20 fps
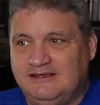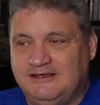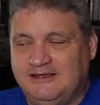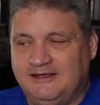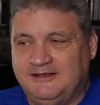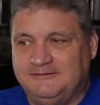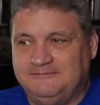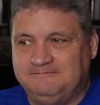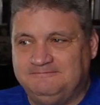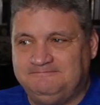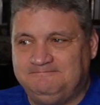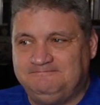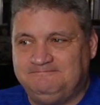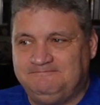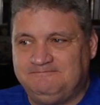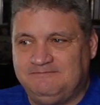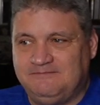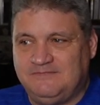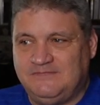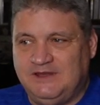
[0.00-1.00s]

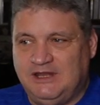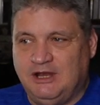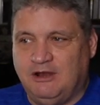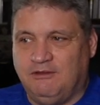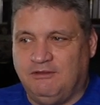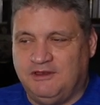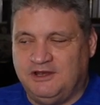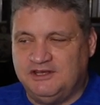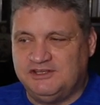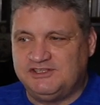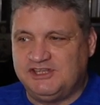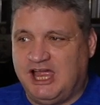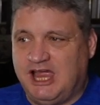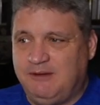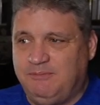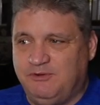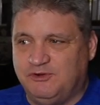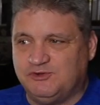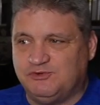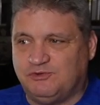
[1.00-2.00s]
You know, the
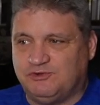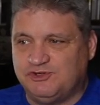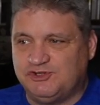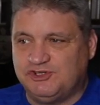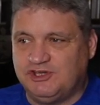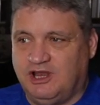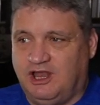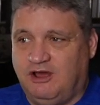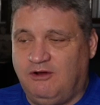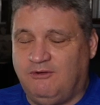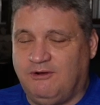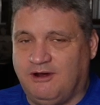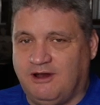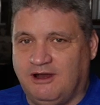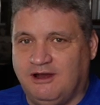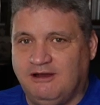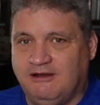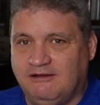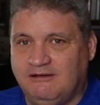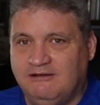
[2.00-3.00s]
disciples were
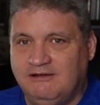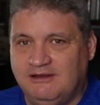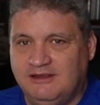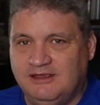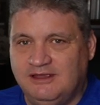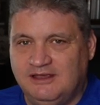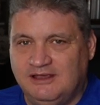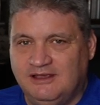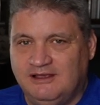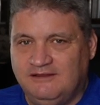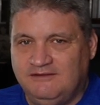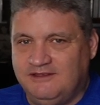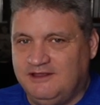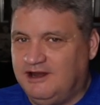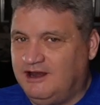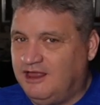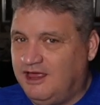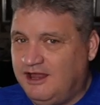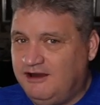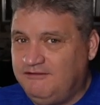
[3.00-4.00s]
slower
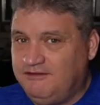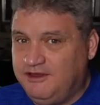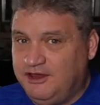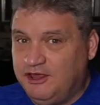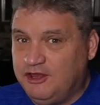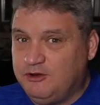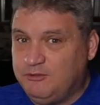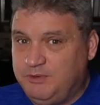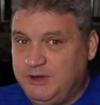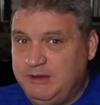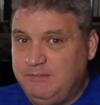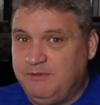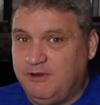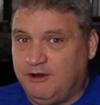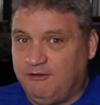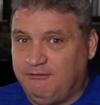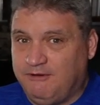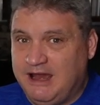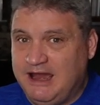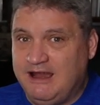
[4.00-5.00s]
than a lot of the other people
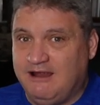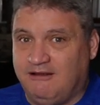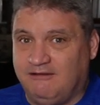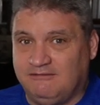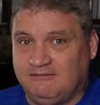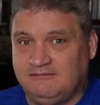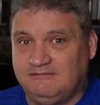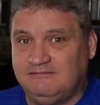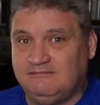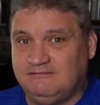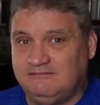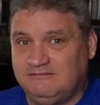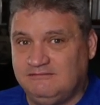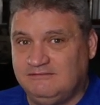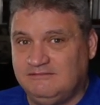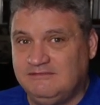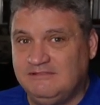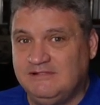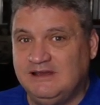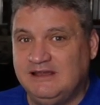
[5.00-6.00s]
around.
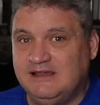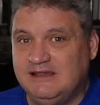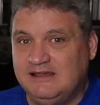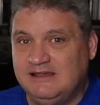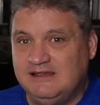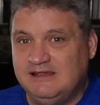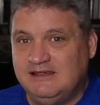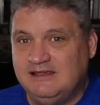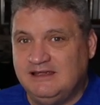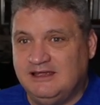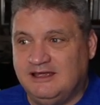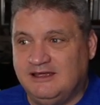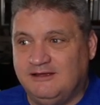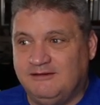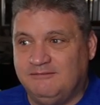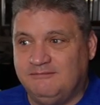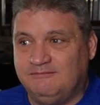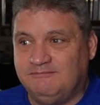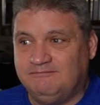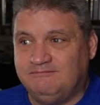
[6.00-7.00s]

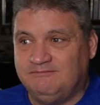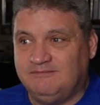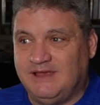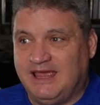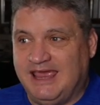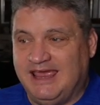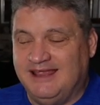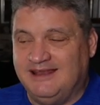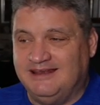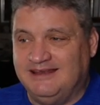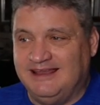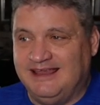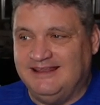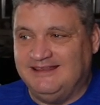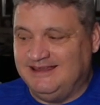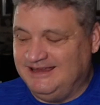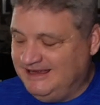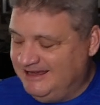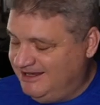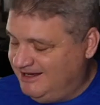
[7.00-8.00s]
And
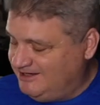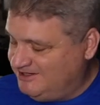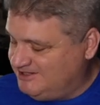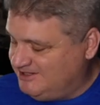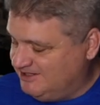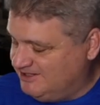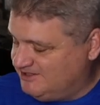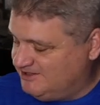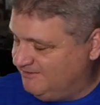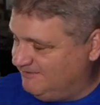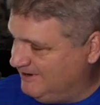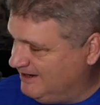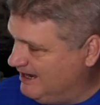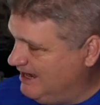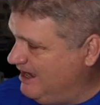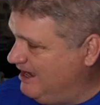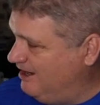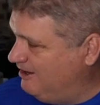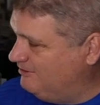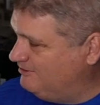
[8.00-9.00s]
the innocence of a
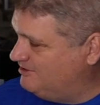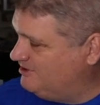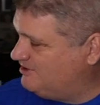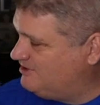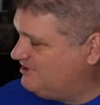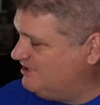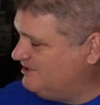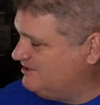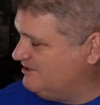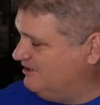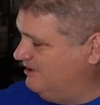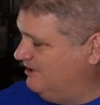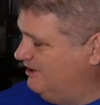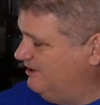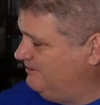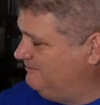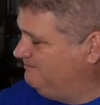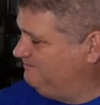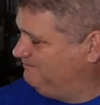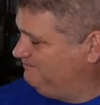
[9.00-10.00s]
guy who just says,
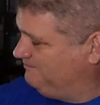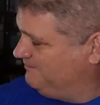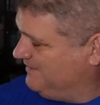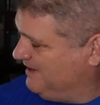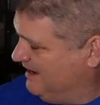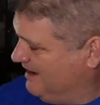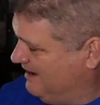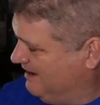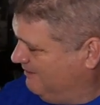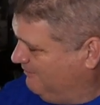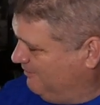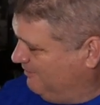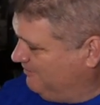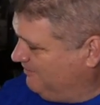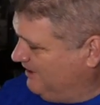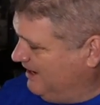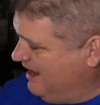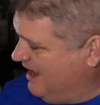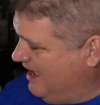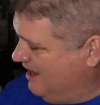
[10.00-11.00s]
"Look, one
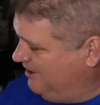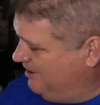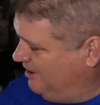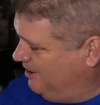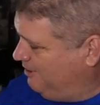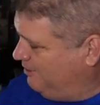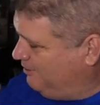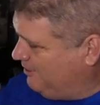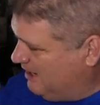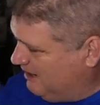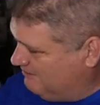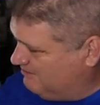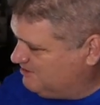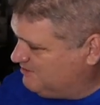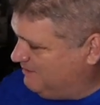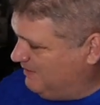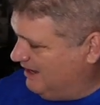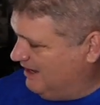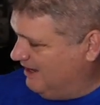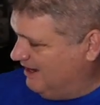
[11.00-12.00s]
thing I know, I
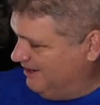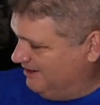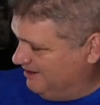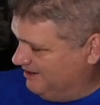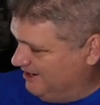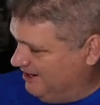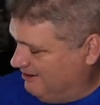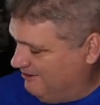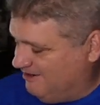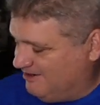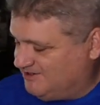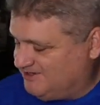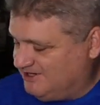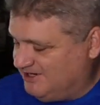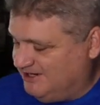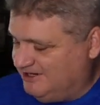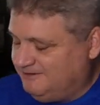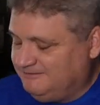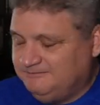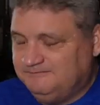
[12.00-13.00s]
was blind and now I
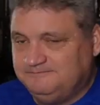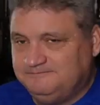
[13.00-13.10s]
see.